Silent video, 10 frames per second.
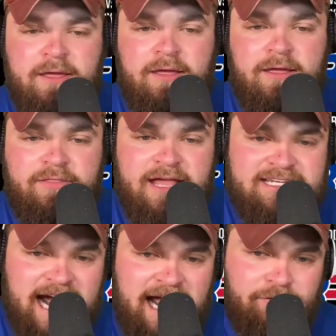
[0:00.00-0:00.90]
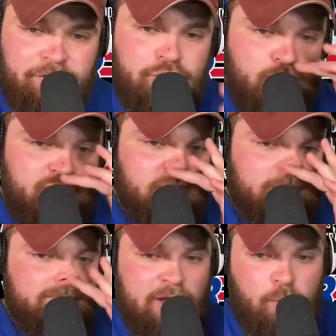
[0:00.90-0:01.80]
Then Tyler
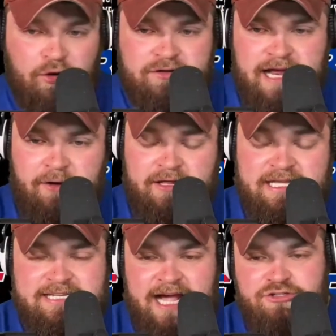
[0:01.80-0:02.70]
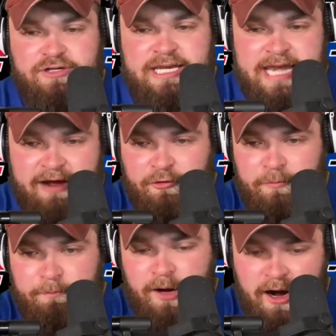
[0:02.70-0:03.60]
Newsome, they worked out. He's actually never
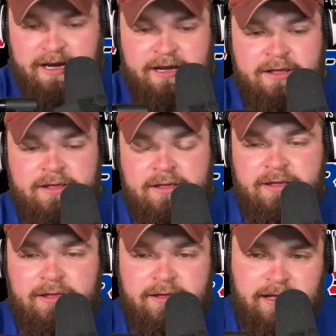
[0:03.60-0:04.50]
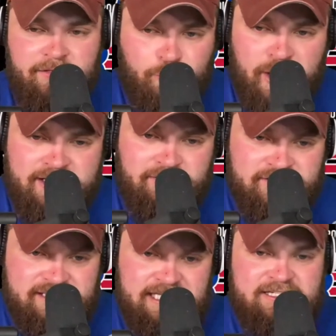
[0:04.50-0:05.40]
punted in the regular
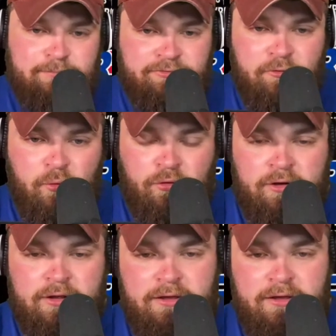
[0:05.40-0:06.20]
season before.